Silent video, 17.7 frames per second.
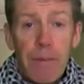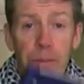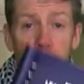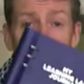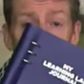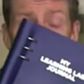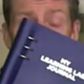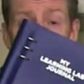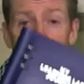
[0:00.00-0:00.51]

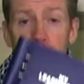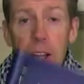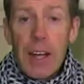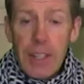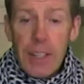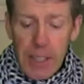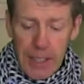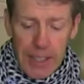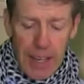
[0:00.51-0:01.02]
journal
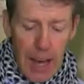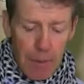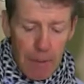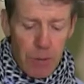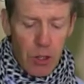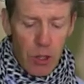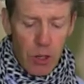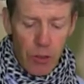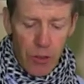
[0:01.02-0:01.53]
to
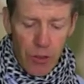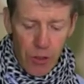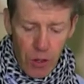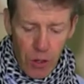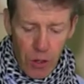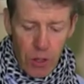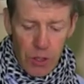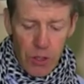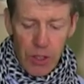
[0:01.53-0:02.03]
capture
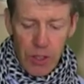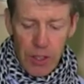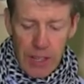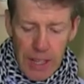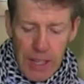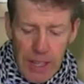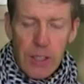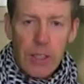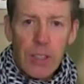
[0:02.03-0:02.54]
thoughts and
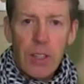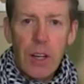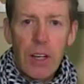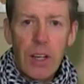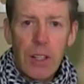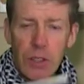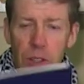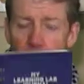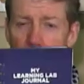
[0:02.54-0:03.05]

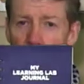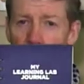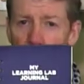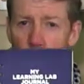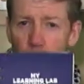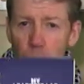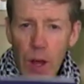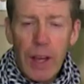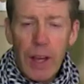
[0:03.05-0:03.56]
insights on a
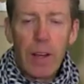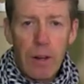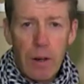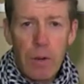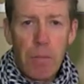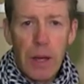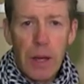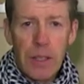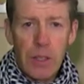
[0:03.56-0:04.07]
regular
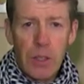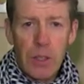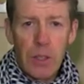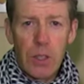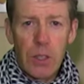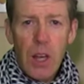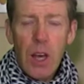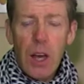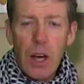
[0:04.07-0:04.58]
basis.
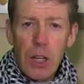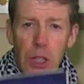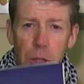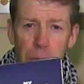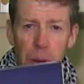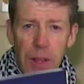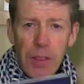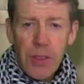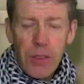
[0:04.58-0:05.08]
I
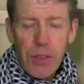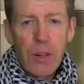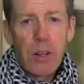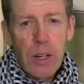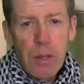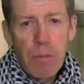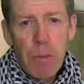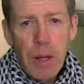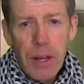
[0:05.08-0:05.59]
spend 30
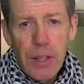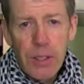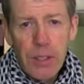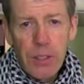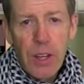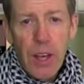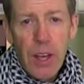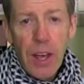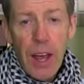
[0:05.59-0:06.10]

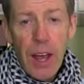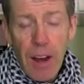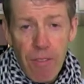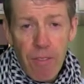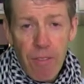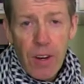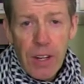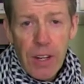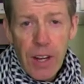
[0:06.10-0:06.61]
minutes
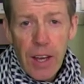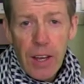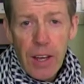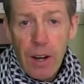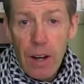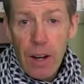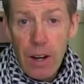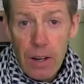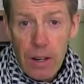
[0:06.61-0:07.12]
every day
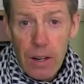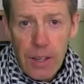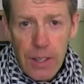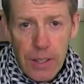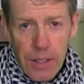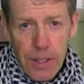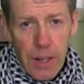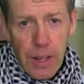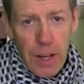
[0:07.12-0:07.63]
on learning
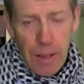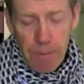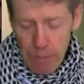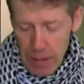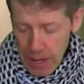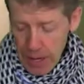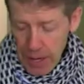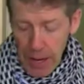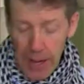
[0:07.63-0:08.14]
time.
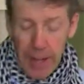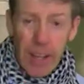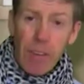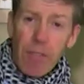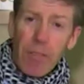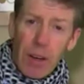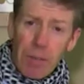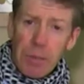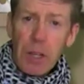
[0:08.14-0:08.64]
And if
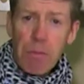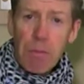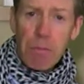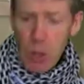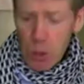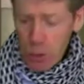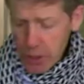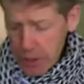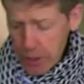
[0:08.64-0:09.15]
I'm commuting,